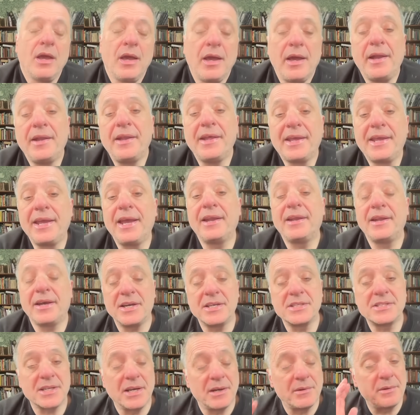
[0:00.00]
And again,
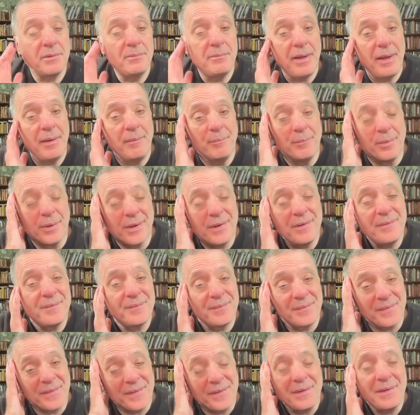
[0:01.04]
as I remember,
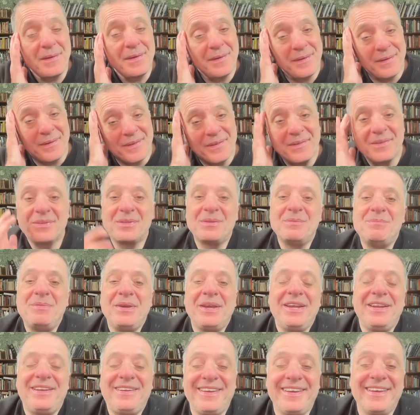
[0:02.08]
the
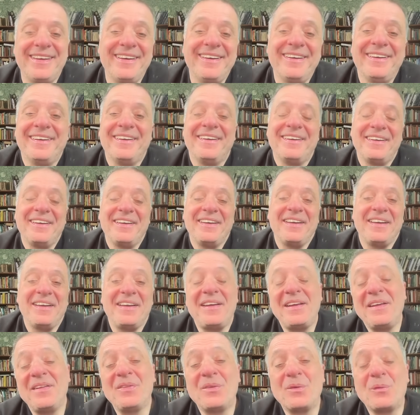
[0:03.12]
media
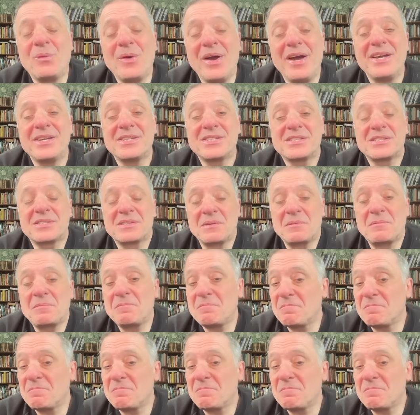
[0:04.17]
in the West